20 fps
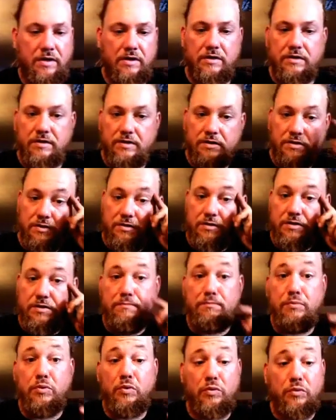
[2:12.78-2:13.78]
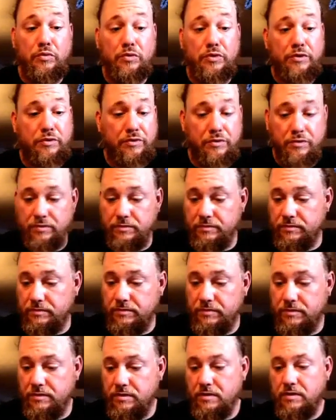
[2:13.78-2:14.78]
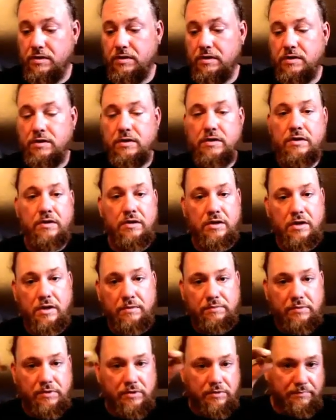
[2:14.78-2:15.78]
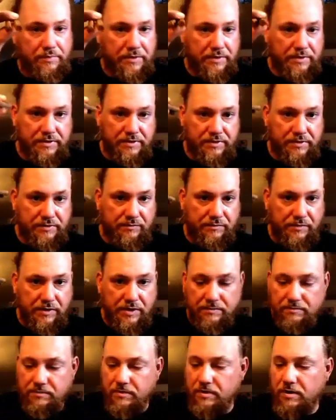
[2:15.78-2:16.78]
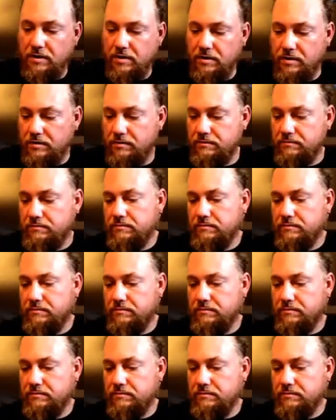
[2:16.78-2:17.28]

and a pool noodle, a couple little pieces of rebar.